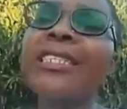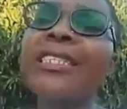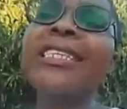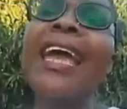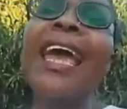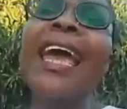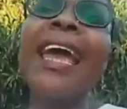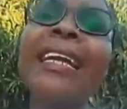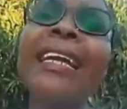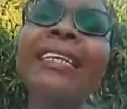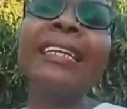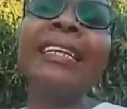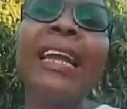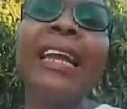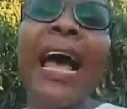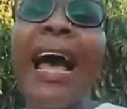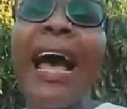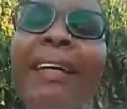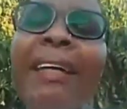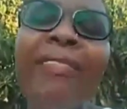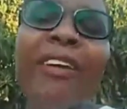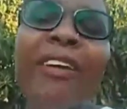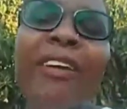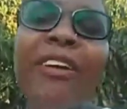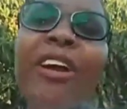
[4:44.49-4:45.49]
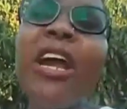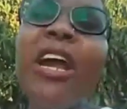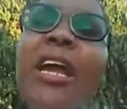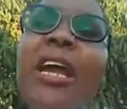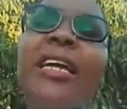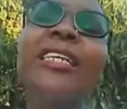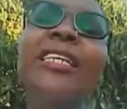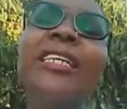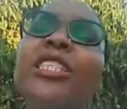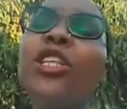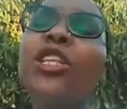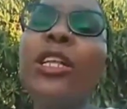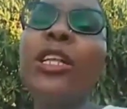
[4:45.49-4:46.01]
ten in other is
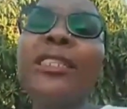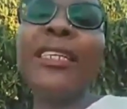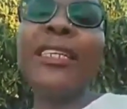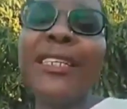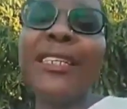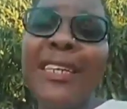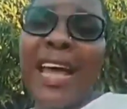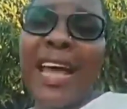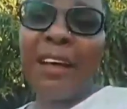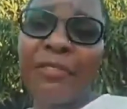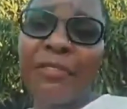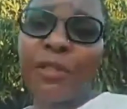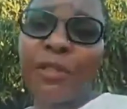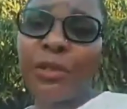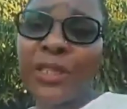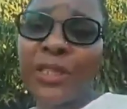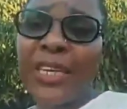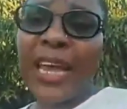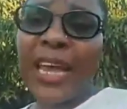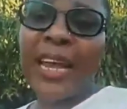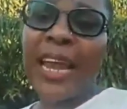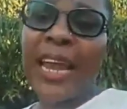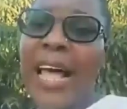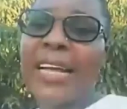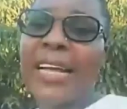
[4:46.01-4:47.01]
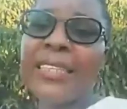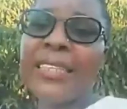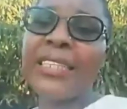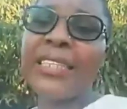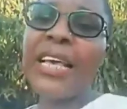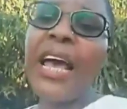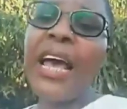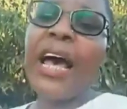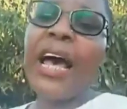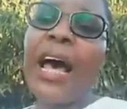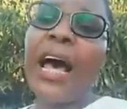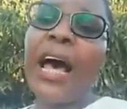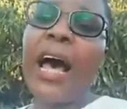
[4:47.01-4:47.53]
not enough to tell us
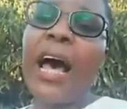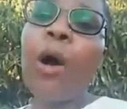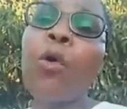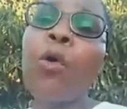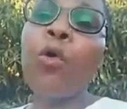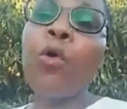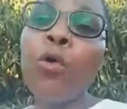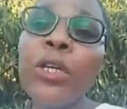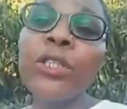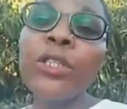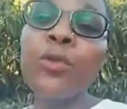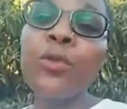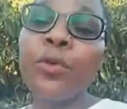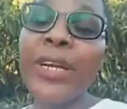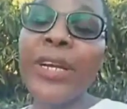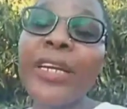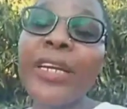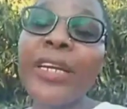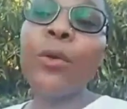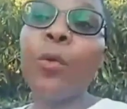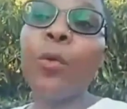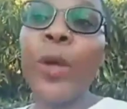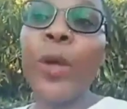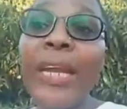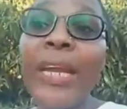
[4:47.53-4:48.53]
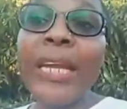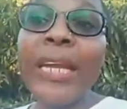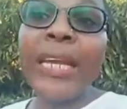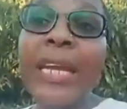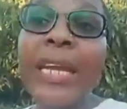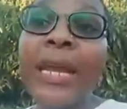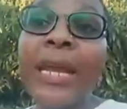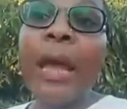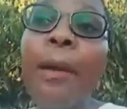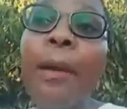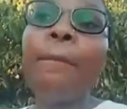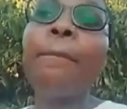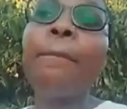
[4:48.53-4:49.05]
uh, who is really winning, okay.